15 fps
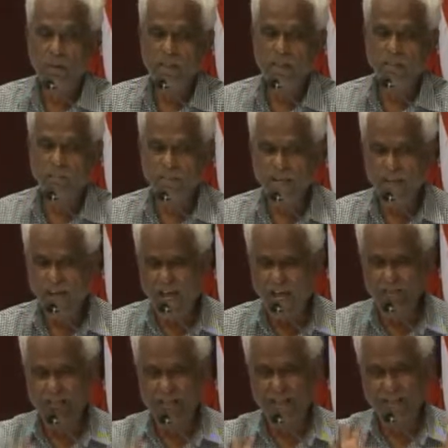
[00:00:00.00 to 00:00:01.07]
it may
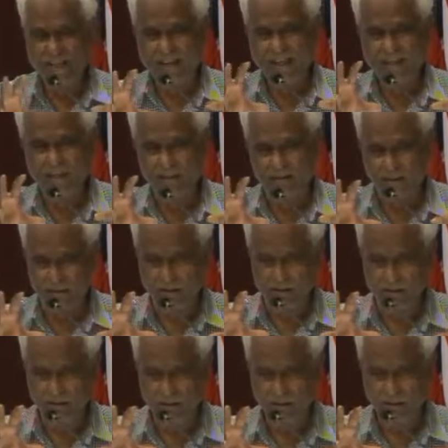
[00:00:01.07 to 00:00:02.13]
have the canons,
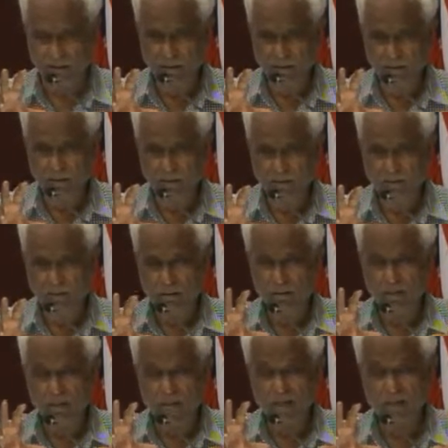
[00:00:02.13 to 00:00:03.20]
the
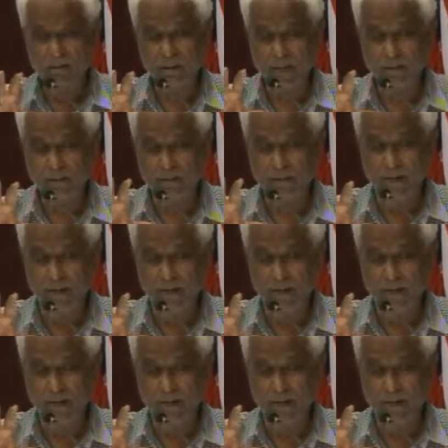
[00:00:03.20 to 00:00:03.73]
Shastras of